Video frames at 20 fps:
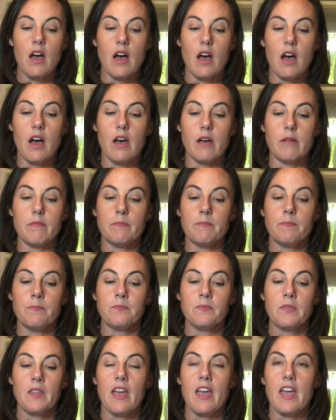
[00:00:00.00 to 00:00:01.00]

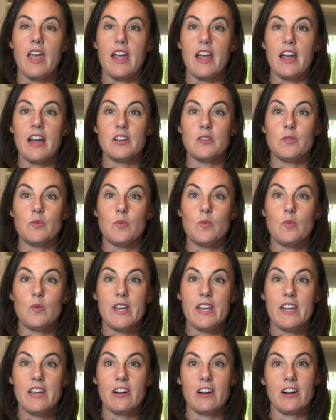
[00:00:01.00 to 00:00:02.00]
And
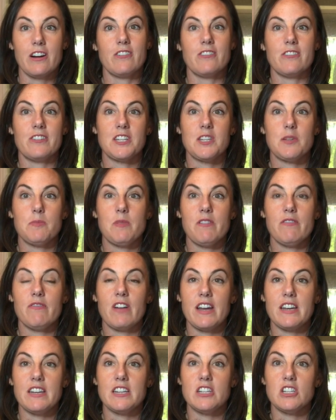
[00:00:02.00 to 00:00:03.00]
we are going to be
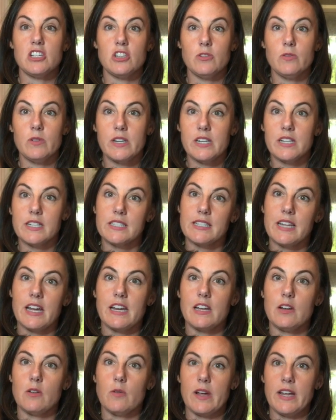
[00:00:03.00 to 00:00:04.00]
finding new and
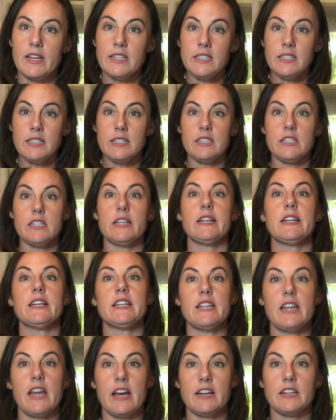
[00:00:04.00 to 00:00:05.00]
exciting ways to
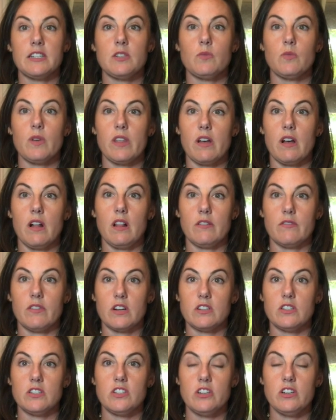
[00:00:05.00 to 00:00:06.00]
connect with all of
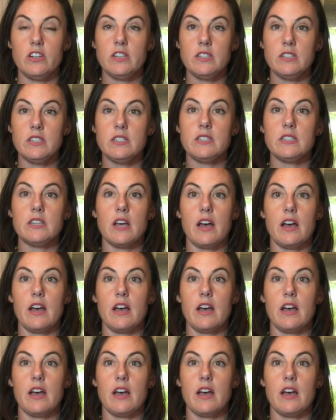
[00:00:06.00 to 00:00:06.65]
our students,